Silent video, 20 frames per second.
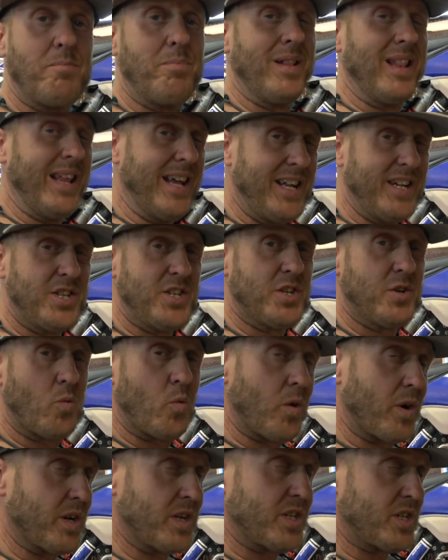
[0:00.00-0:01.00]
Pledge
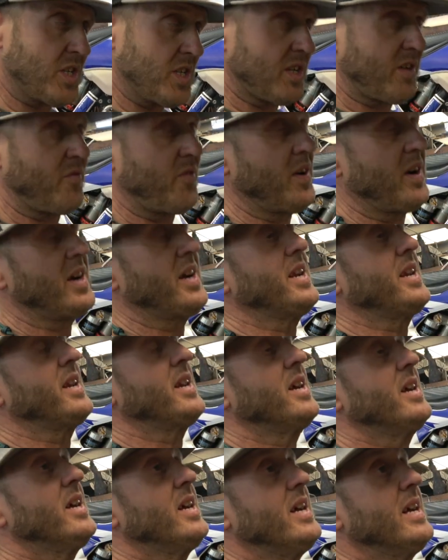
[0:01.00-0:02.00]
works just fine.